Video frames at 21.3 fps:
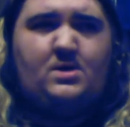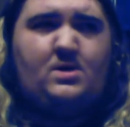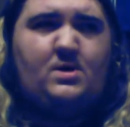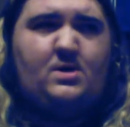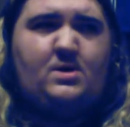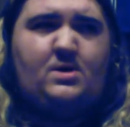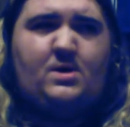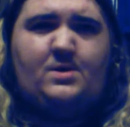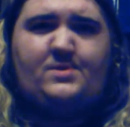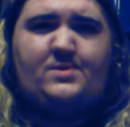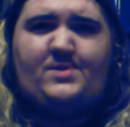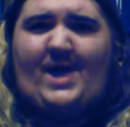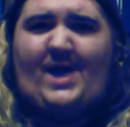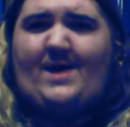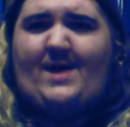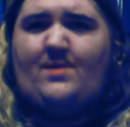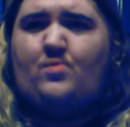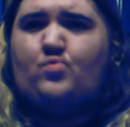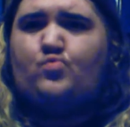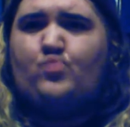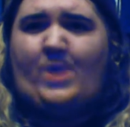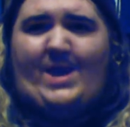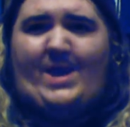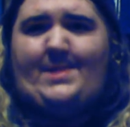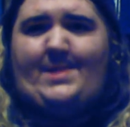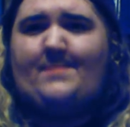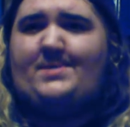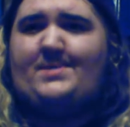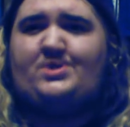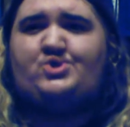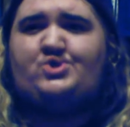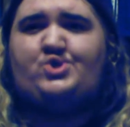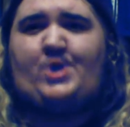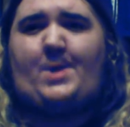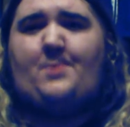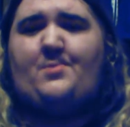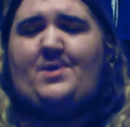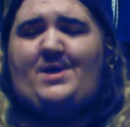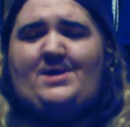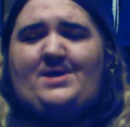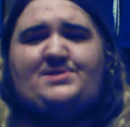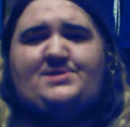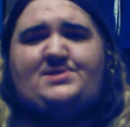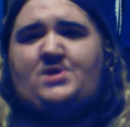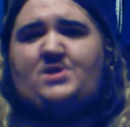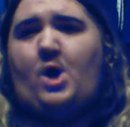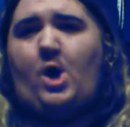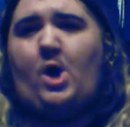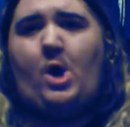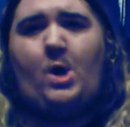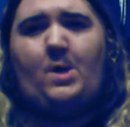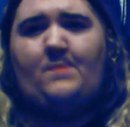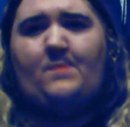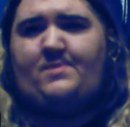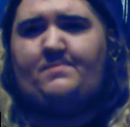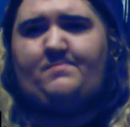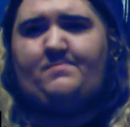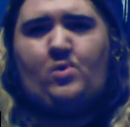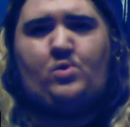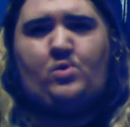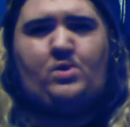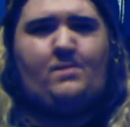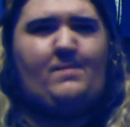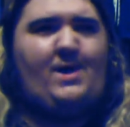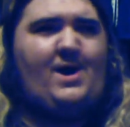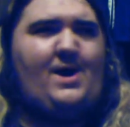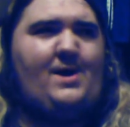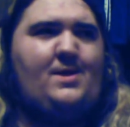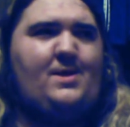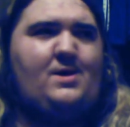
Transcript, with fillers: that randomly generates all of the Pokemon.